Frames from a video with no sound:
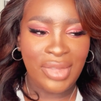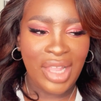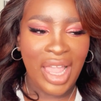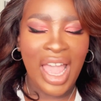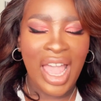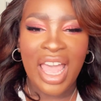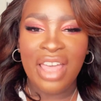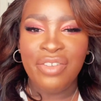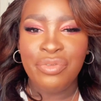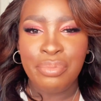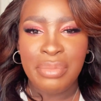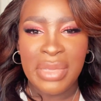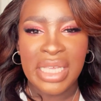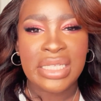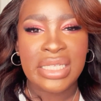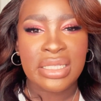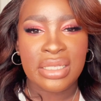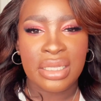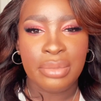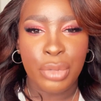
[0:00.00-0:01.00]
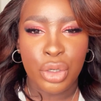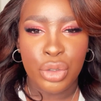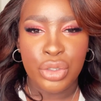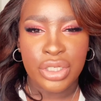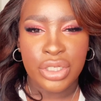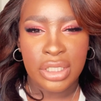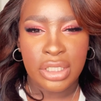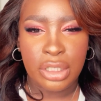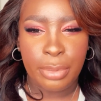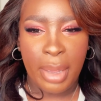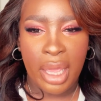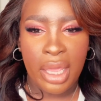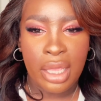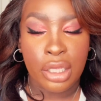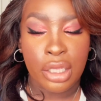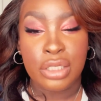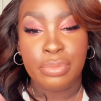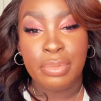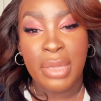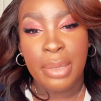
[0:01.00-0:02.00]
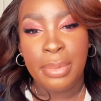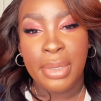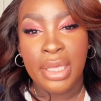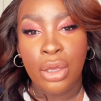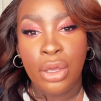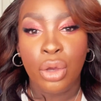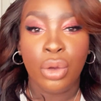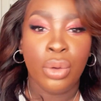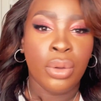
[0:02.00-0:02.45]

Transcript: have mixed emotions about it, because maybe